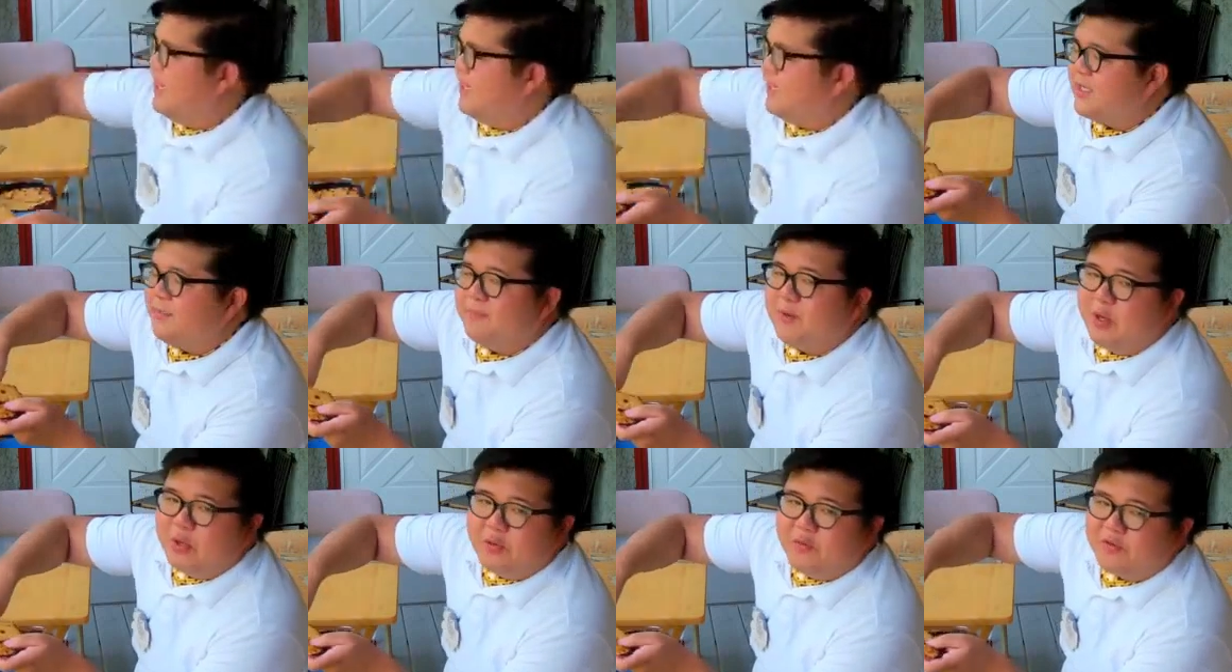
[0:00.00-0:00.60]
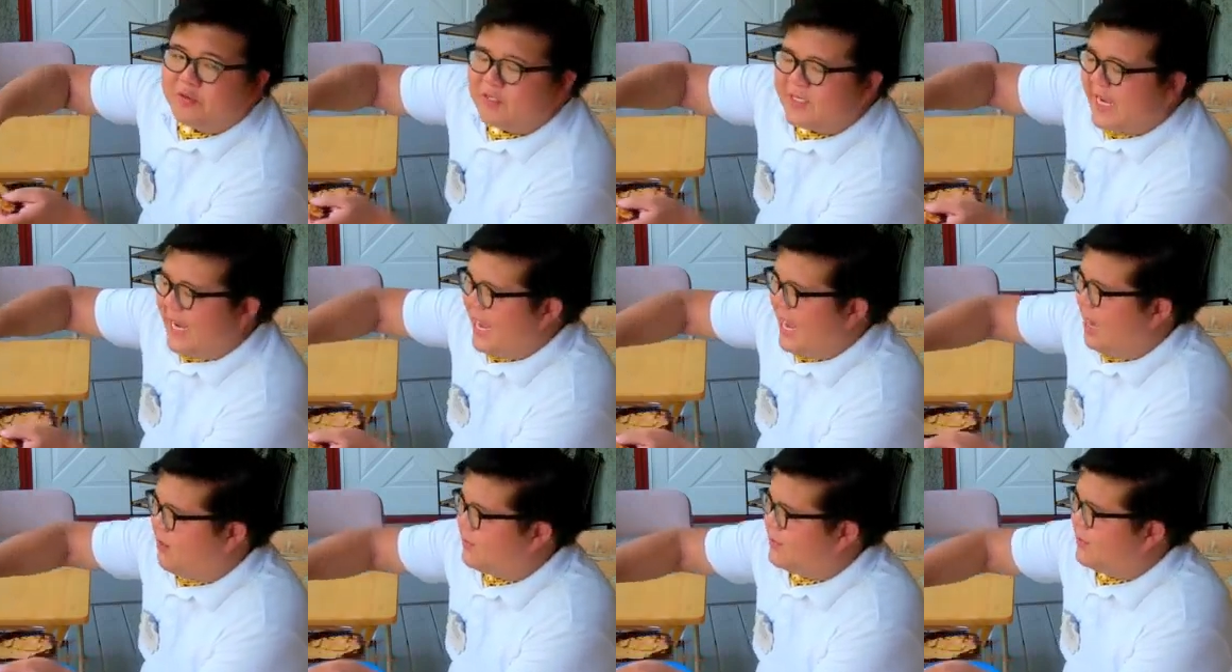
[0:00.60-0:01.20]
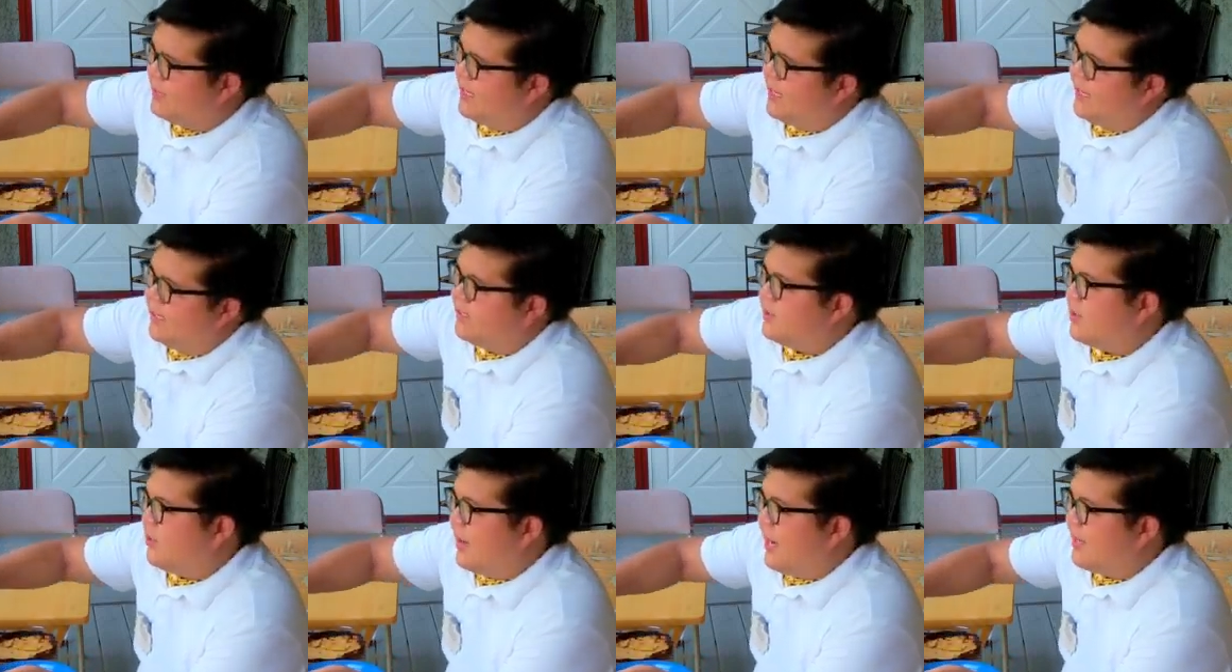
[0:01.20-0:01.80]
It's a beautiful day out
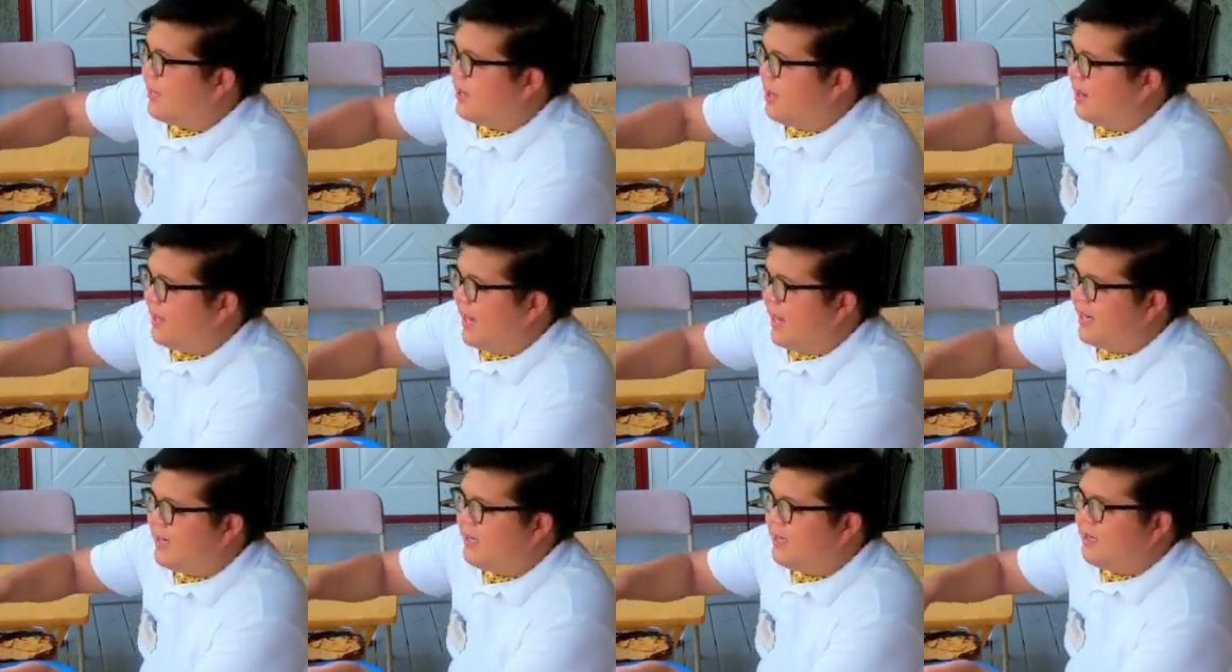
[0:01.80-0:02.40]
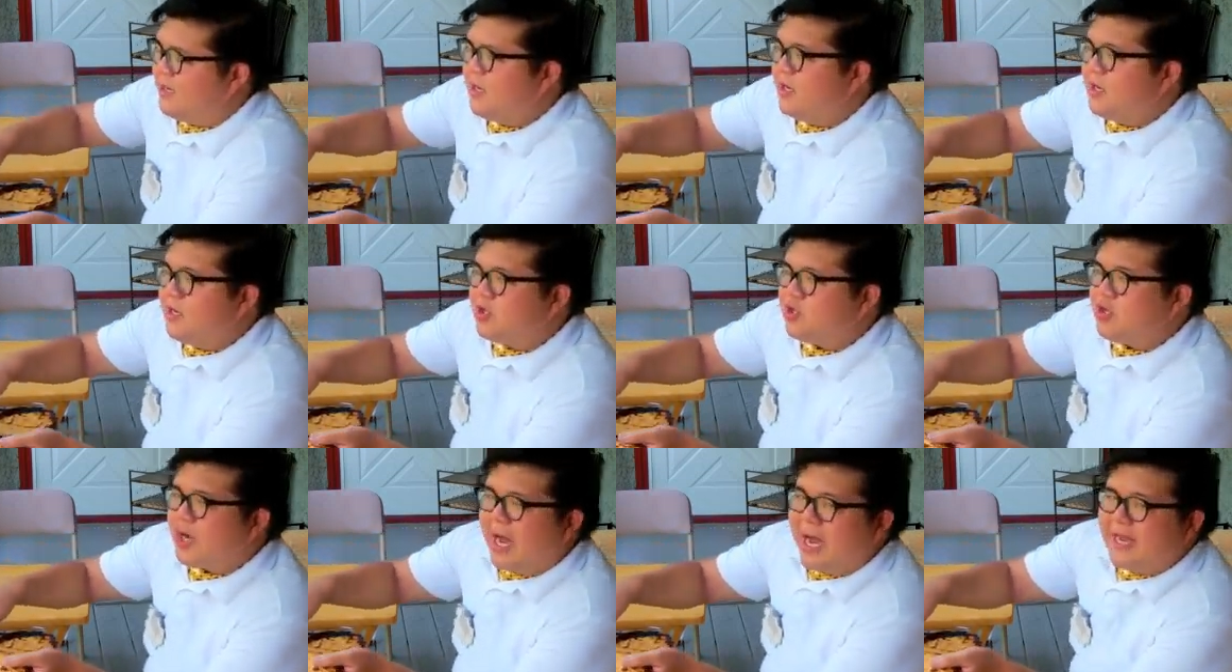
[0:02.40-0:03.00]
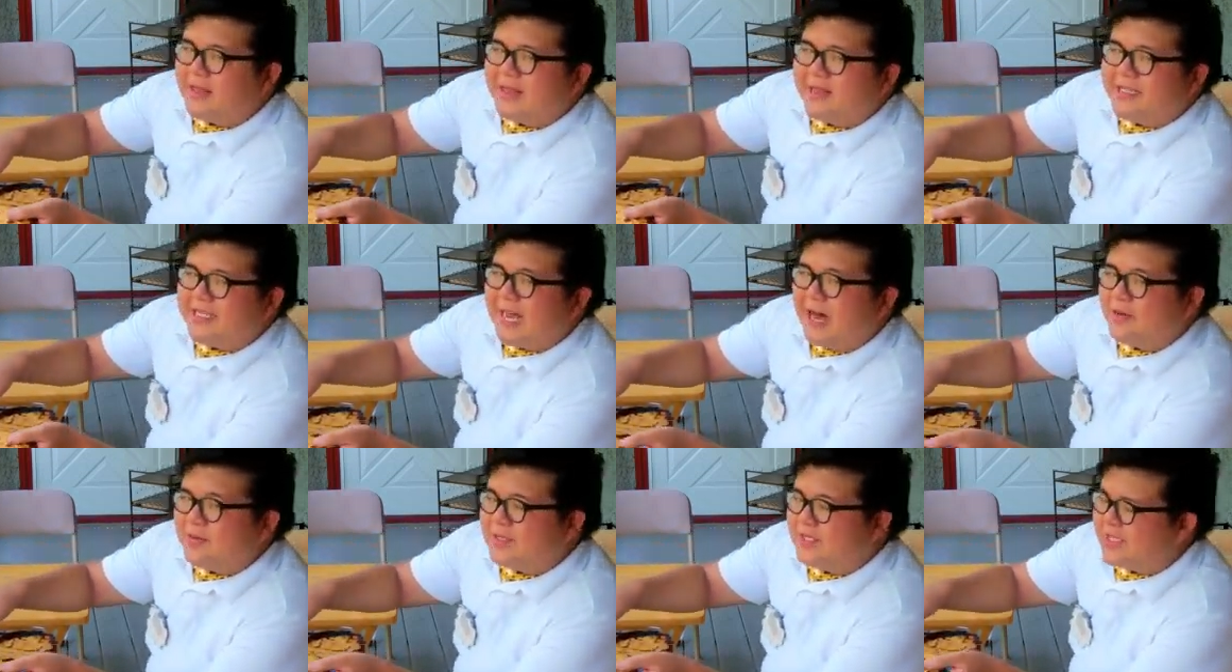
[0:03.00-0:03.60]
today, so I thought I'd try this
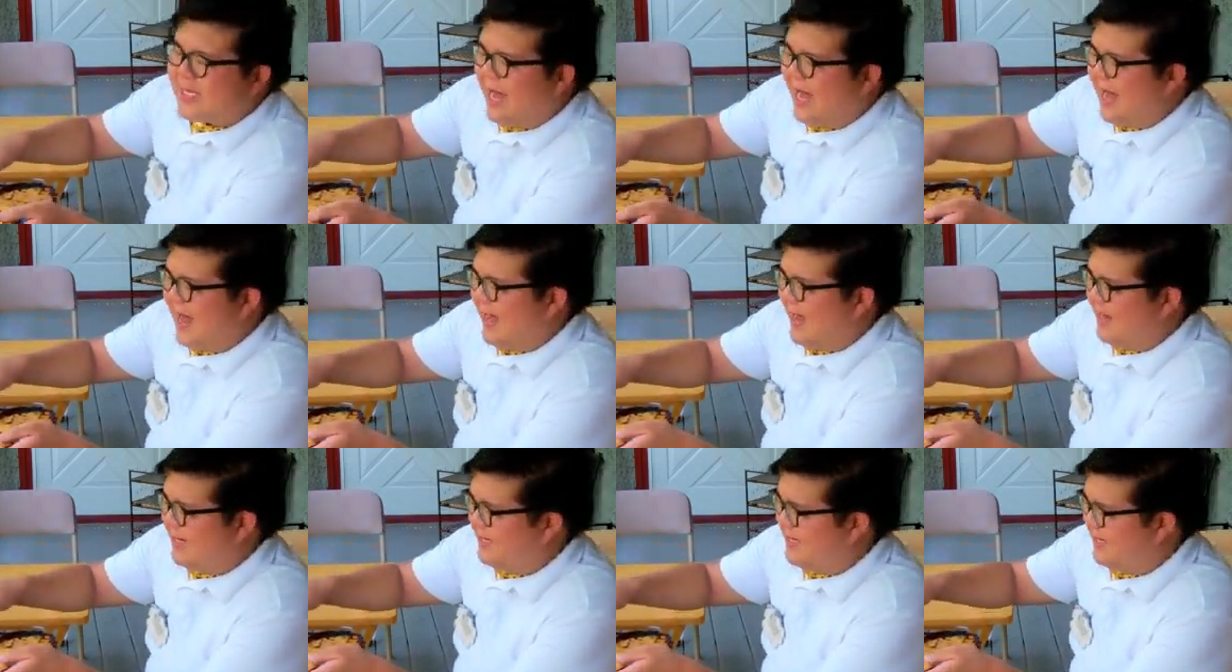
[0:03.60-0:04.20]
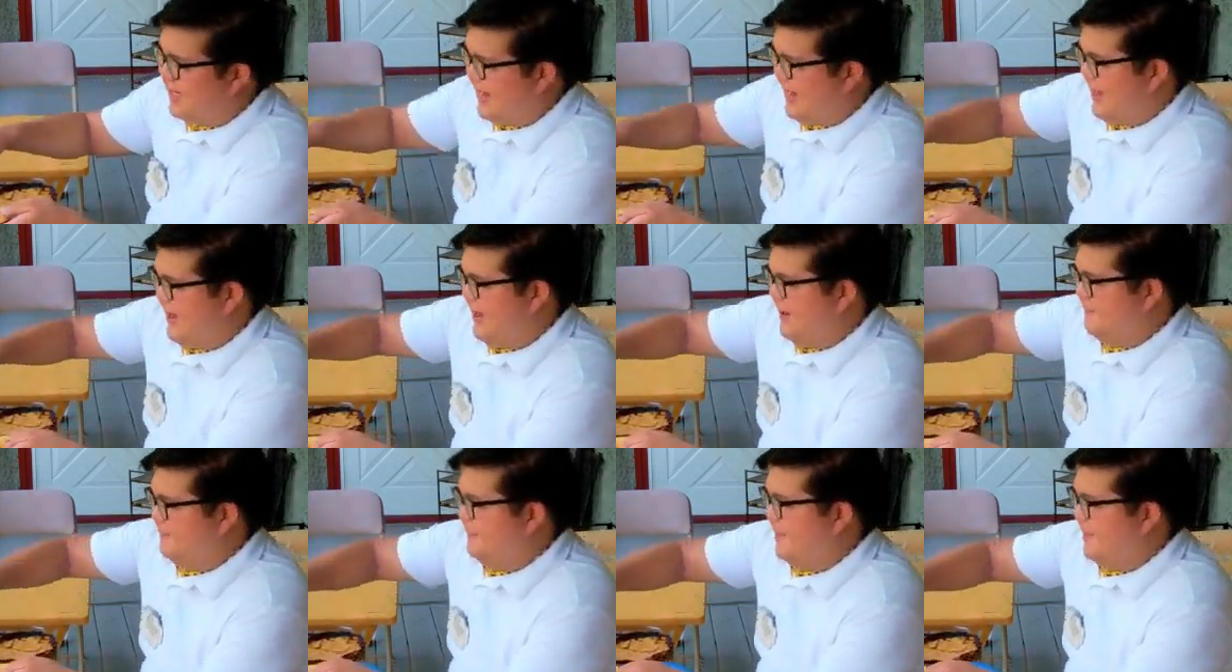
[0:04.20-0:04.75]
outside today.